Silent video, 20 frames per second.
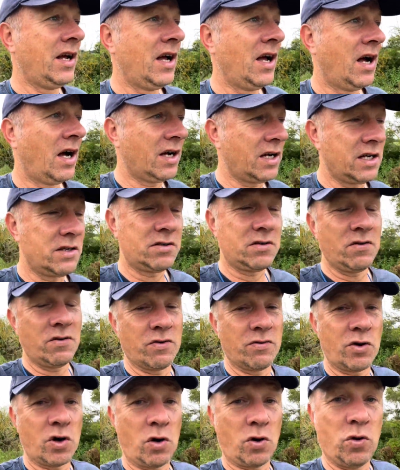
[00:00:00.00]
I can sort
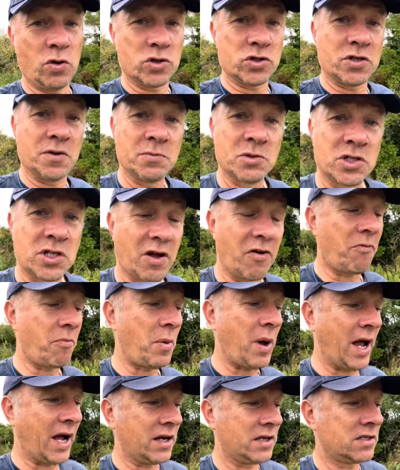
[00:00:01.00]
of claw some stuff
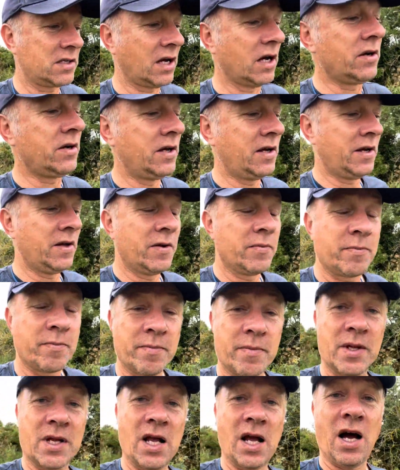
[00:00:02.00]
back. So
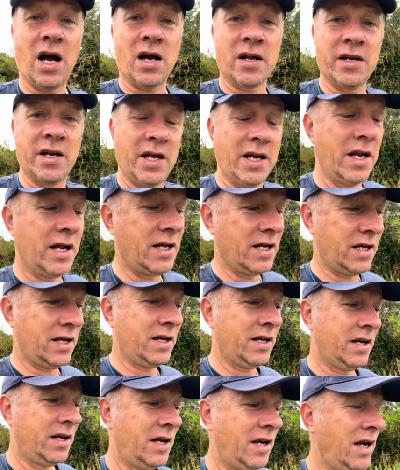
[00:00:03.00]
gardening,
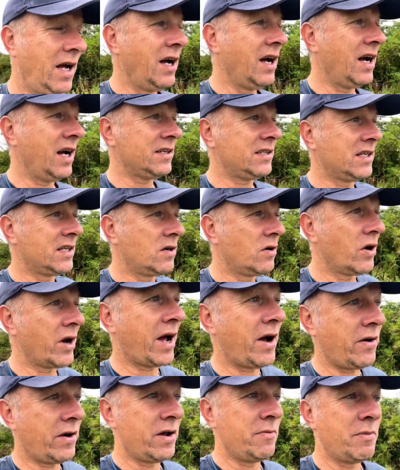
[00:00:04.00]
I actually got
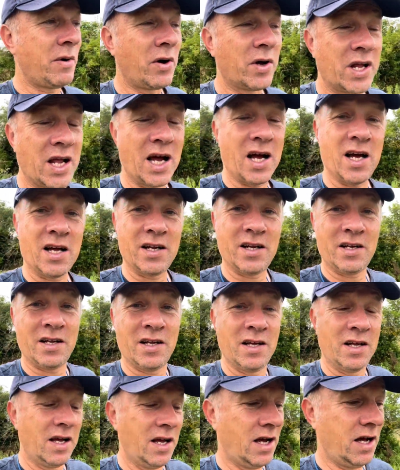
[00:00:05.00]
out in my garden
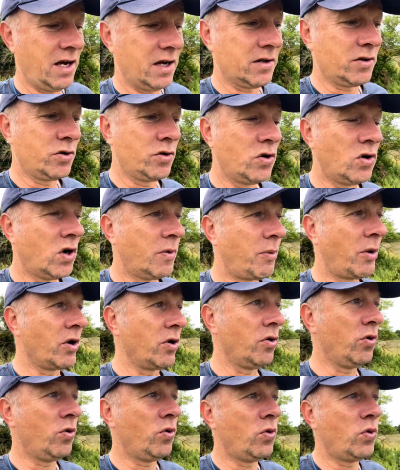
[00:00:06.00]
and caught up on
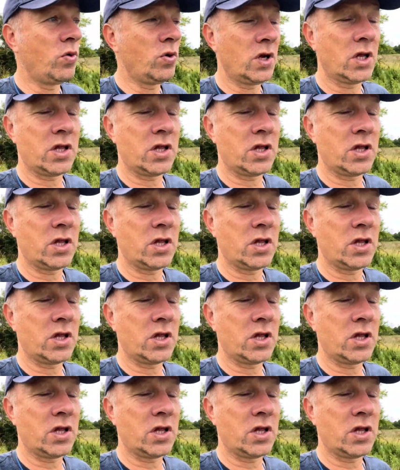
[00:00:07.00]
all the